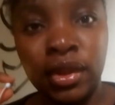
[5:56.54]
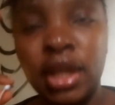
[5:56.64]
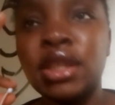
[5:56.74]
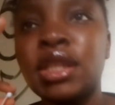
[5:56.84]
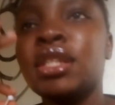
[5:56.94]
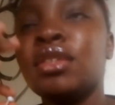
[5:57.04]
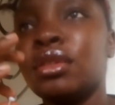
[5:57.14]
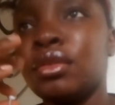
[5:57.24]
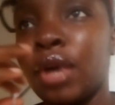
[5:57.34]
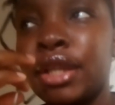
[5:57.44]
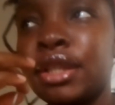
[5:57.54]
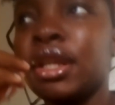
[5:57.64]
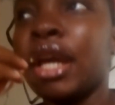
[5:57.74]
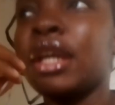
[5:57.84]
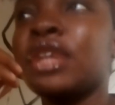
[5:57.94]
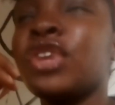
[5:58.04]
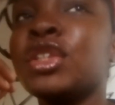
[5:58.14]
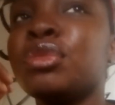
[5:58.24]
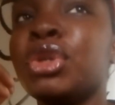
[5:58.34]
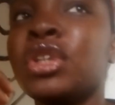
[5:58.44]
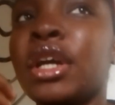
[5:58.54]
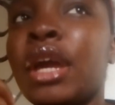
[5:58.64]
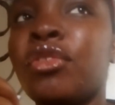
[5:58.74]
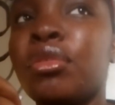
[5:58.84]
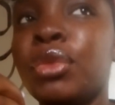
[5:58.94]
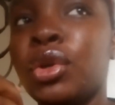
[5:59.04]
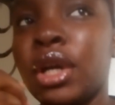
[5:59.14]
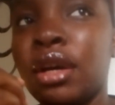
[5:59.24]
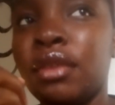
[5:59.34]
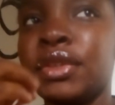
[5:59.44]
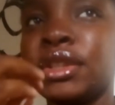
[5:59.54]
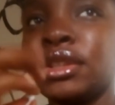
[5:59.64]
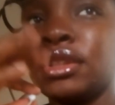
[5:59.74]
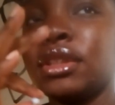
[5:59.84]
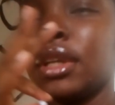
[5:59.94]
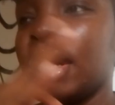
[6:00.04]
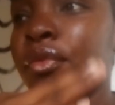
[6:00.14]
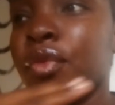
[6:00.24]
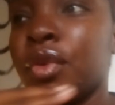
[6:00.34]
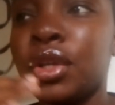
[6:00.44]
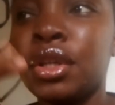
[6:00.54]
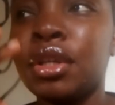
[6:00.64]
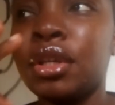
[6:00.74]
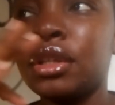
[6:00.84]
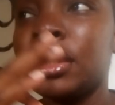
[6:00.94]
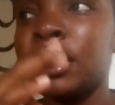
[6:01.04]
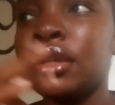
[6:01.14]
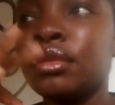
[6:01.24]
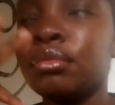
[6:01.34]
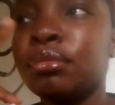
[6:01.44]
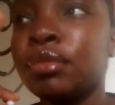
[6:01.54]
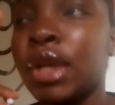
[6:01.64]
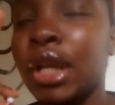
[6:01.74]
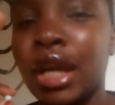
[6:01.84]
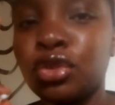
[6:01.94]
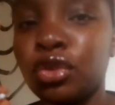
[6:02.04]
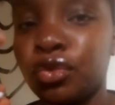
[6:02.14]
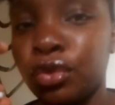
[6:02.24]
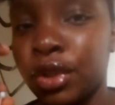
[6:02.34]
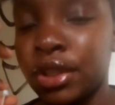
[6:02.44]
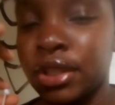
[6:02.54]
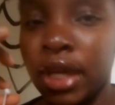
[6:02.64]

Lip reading: Eating the right, like trying to make sure that every meal you have, this every class of food, is